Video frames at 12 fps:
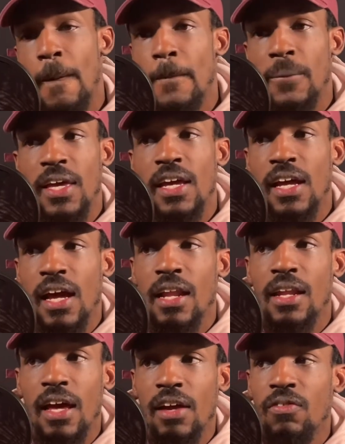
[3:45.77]
they kind
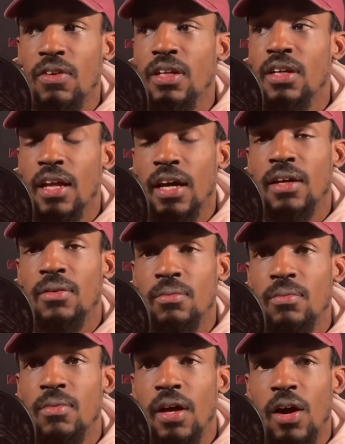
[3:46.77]
of like really like
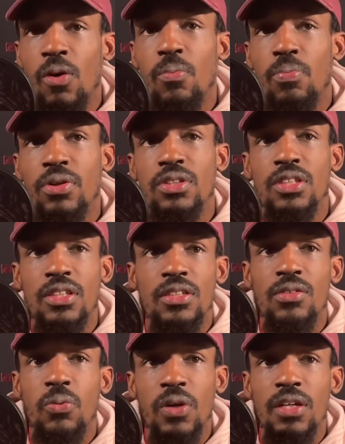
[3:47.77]
helped push it
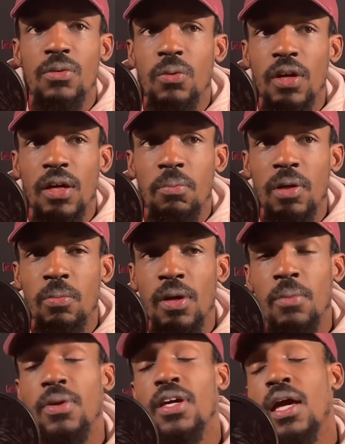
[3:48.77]
the way
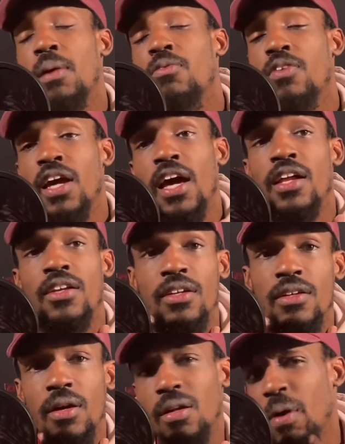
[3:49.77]
it became a reality.
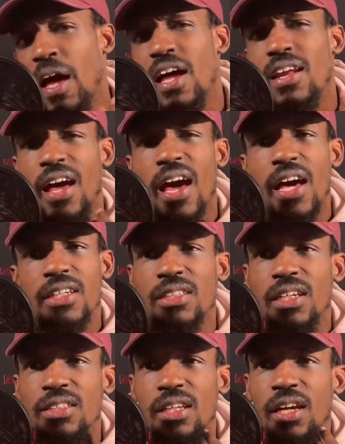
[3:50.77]
And the
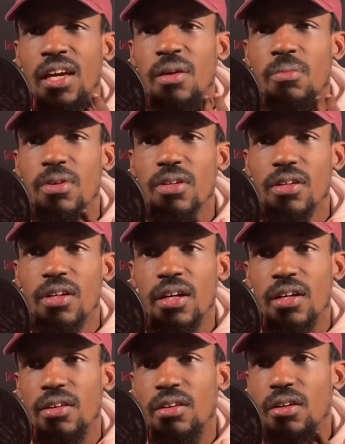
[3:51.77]
access they gave me,
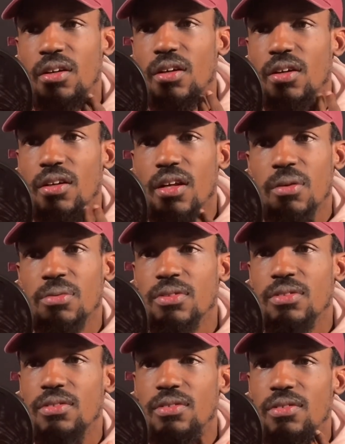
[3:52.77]
like,
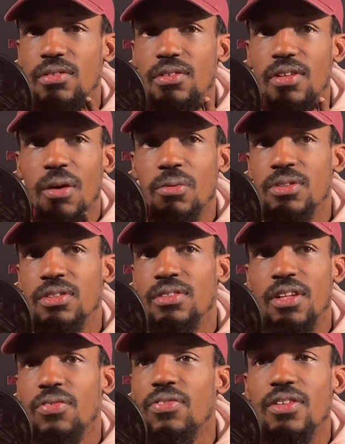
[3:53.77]
that was
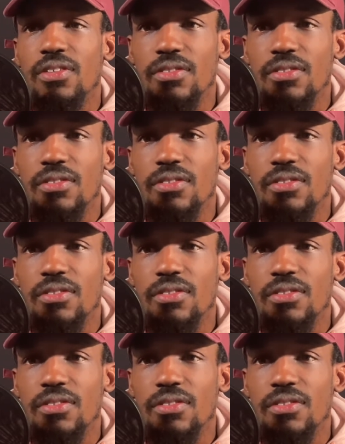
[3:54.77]
different.